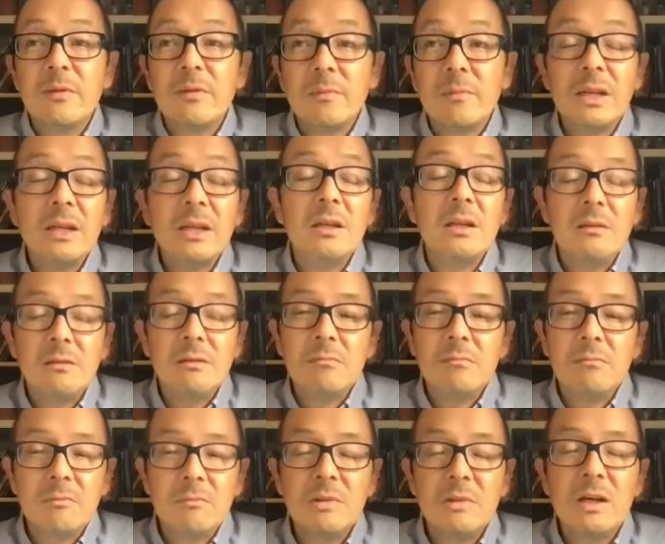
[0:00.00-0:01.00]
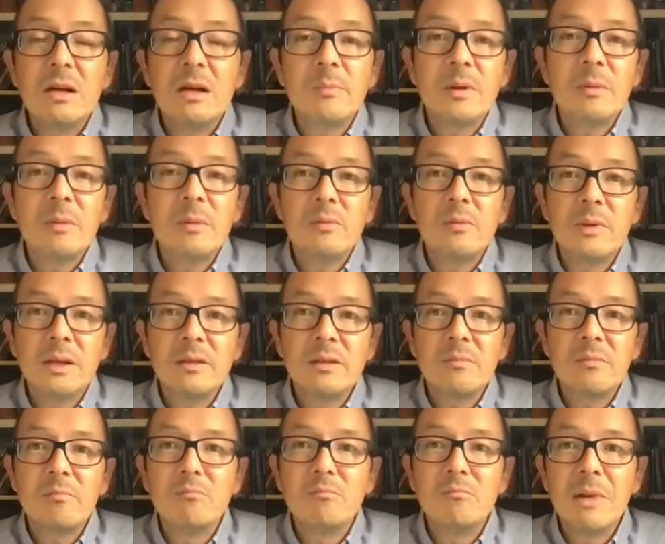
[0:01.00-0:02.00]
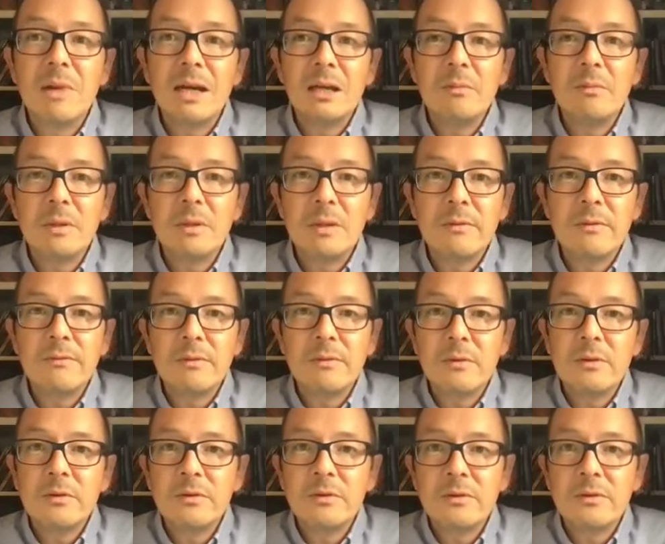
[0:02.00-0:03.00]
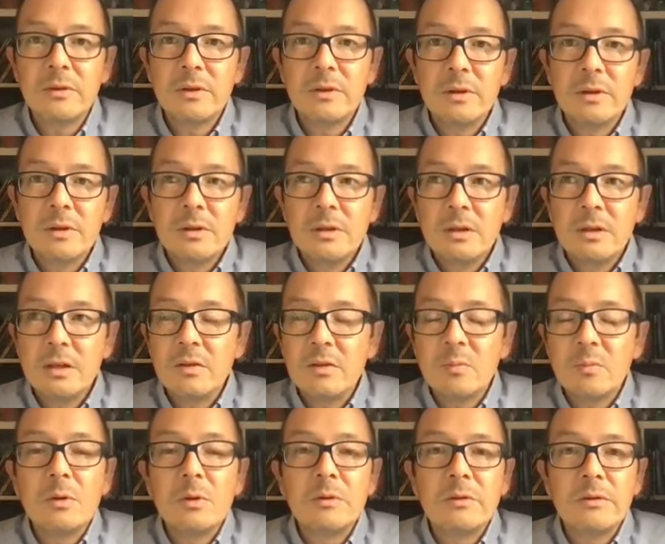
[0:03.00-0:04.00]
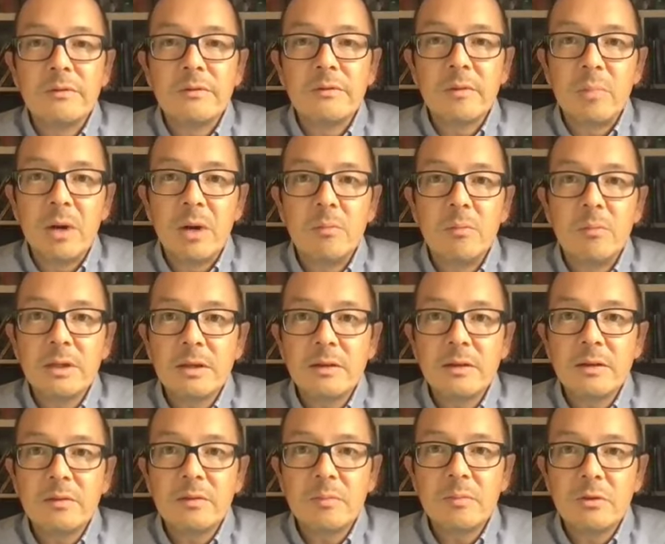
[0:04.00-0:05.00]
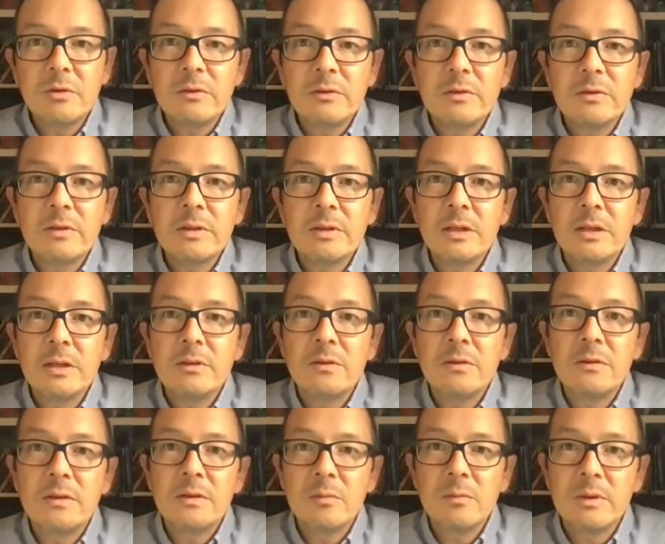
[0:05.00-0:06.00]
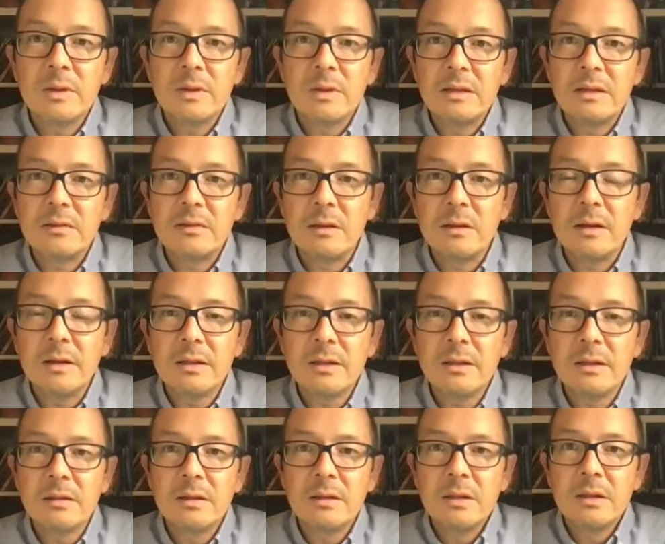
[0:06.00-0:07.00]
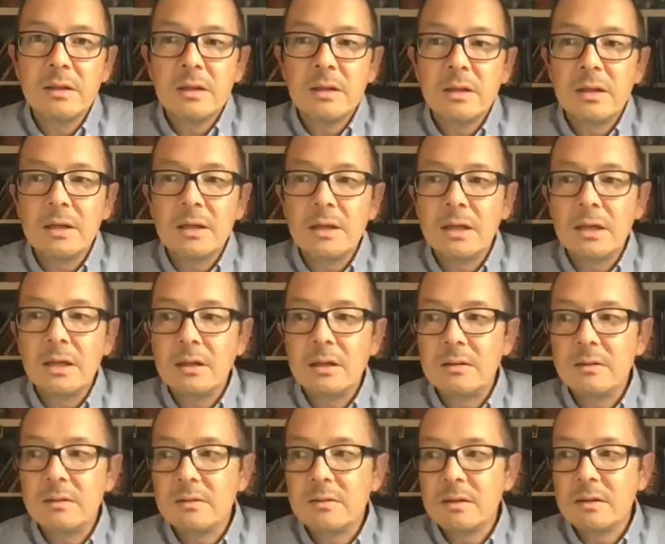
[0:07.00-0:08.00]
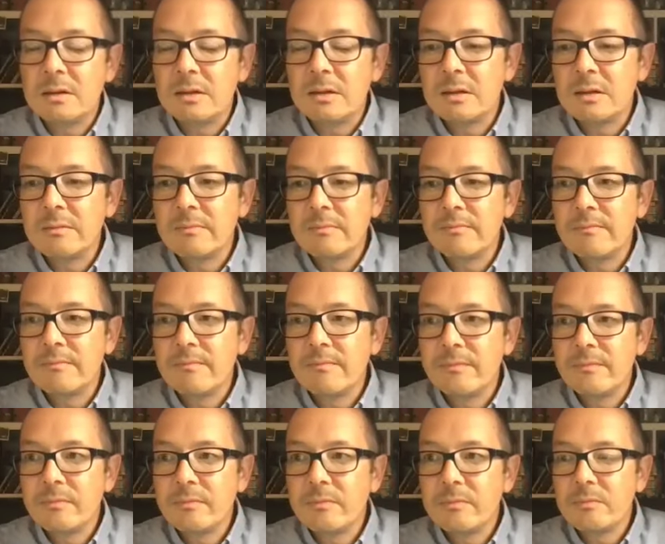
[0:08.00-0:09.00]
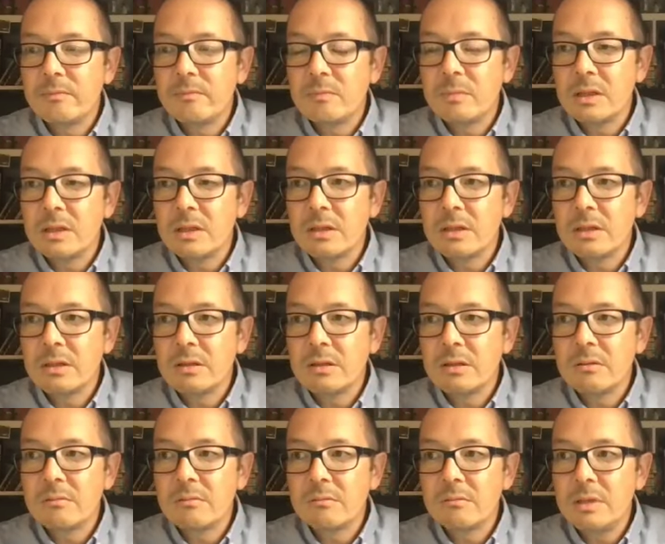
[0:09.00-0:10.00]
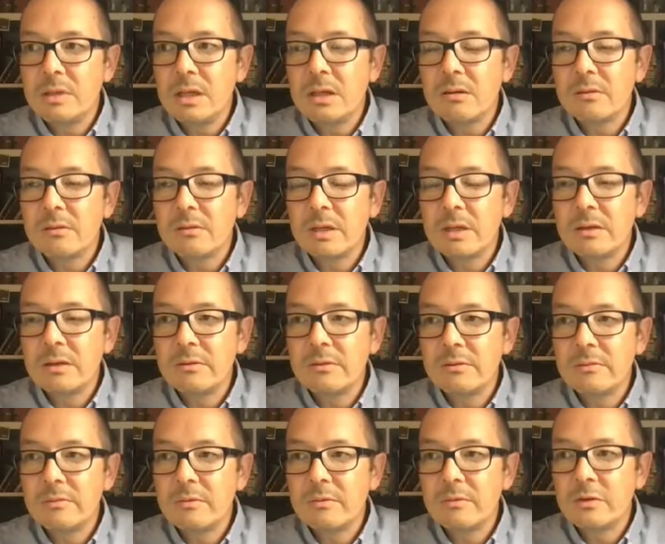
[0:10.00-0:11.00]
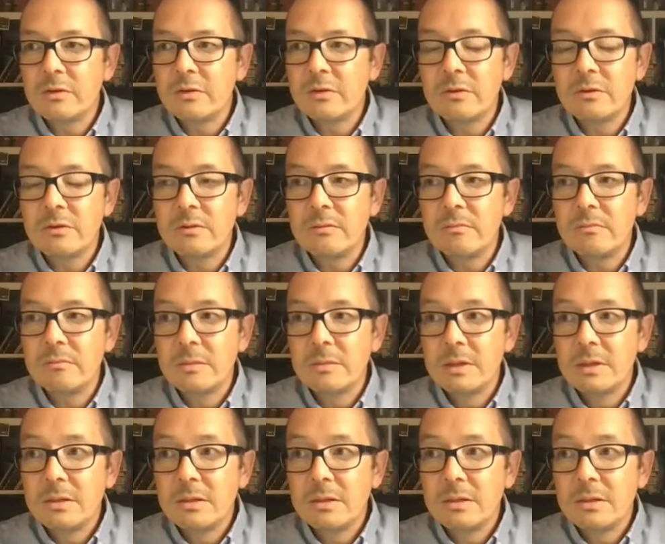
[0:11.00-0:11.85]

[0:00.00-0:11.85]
for many young people that's maybe their first experience of a public exhibition, so they get to see what that's like, and uh, yeah, and just to